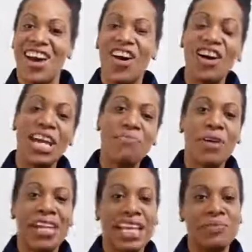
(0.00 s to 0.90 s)
Hi,
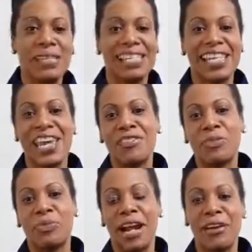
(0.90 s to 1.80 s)
my name's
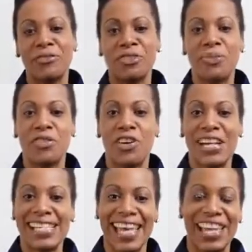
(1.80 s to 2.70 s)
Sarah Brown from
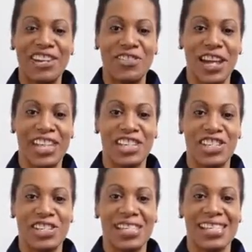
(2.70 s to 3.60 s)
Brice Cake
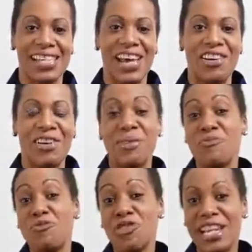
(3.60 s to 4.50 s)
Creations. Now,
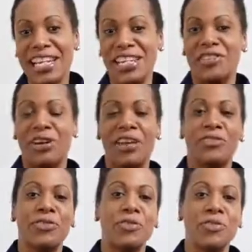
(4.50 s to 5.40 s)
I'm really
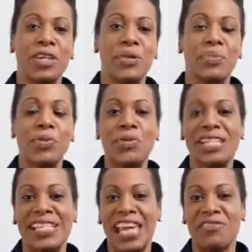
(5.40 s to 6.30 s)
grateful that Paul
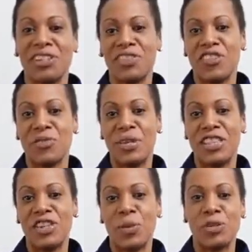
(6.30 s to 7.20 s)
and David have given
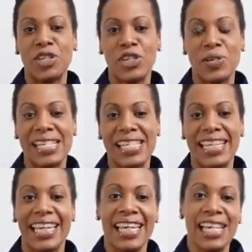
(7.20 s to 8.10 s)
me the
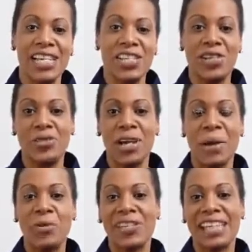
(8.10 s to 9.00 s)
opportunity to
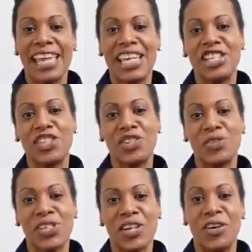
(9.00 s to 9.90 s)
come on as a guest
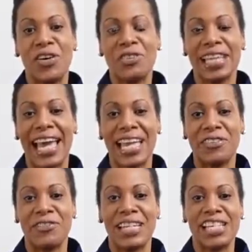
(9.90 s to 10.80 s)
tutor on
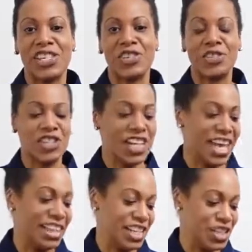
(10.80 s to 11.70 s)
CakeFlix to
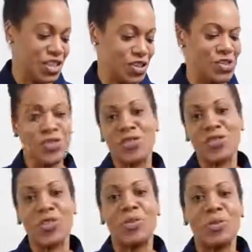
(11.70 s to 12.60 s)
share this
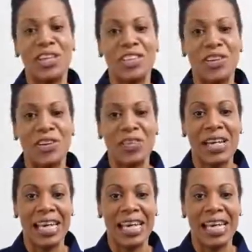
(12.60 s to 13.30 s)
tutorial with you.